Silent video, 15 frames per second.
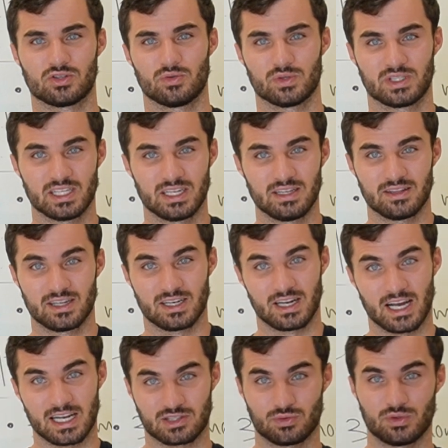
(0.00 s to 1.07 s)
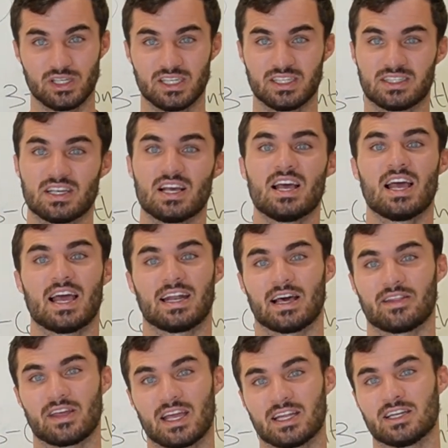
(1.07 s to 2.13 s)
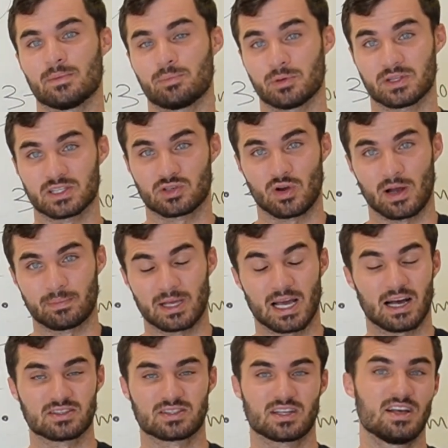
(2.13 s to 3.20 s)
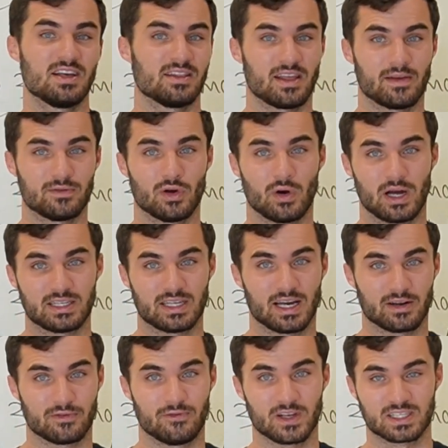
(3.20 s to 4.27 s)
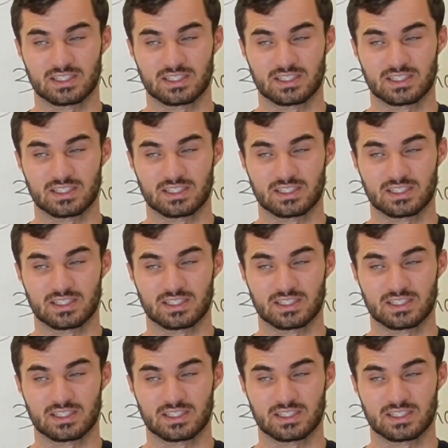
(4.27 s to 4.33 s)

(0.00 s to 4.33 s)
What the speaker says: to a city than it actually is. And now they end up with this crappy house. They have no idea how to fix